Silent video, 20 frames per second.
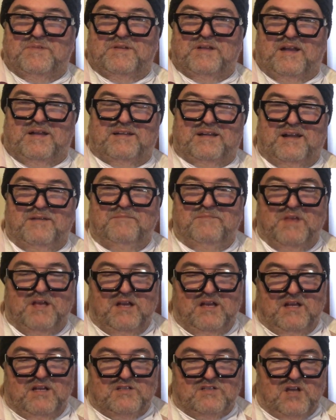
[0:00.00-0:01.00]
Okay,
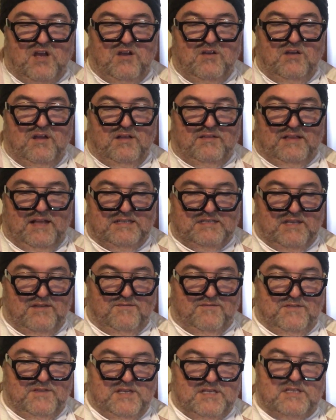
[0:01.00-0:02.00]
so that's it
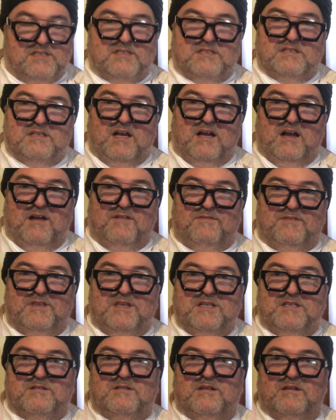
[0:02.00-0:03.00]
for this
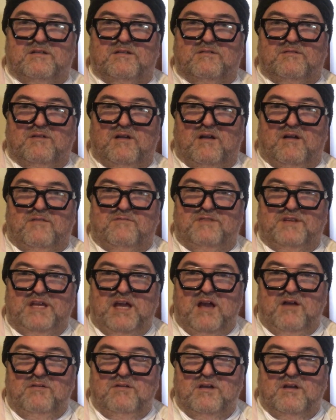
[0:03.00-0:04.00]

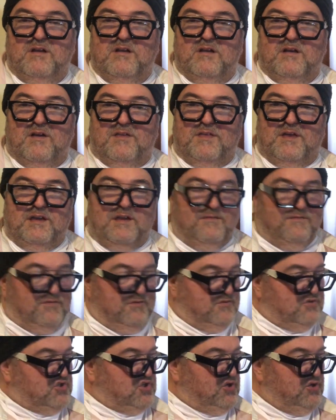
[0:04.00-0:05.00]
video. Thank you
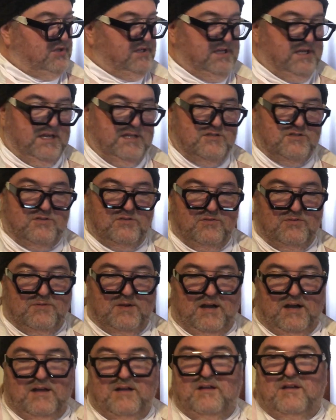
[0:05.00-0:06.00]
for tuning in
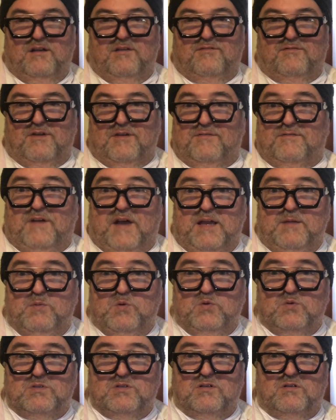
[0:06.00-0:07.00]
to Fret
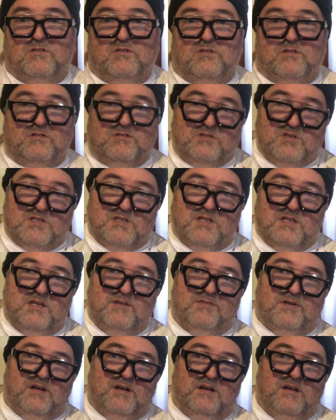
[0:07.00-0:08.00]
Fables. Well, just leave
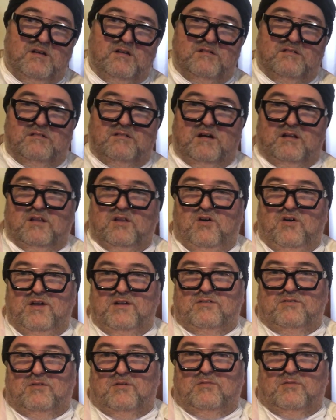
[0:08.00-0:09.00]
a like
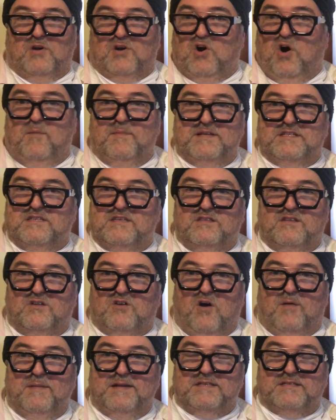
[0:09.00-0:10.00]
or a comment in the
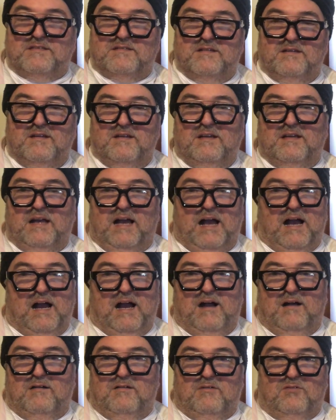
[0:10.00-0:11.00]
comments.
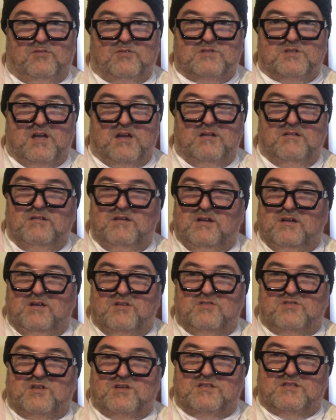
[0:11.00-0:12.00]
Also,
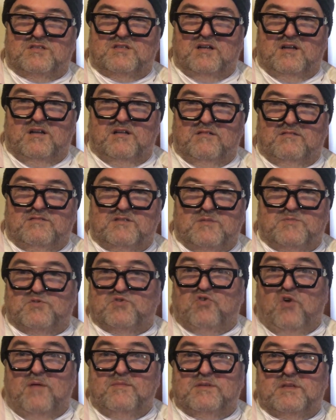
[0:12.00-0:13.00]
just
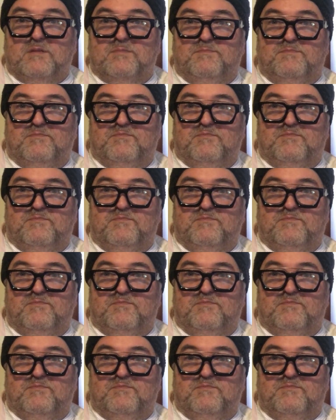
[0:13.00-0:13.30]
subscribe to the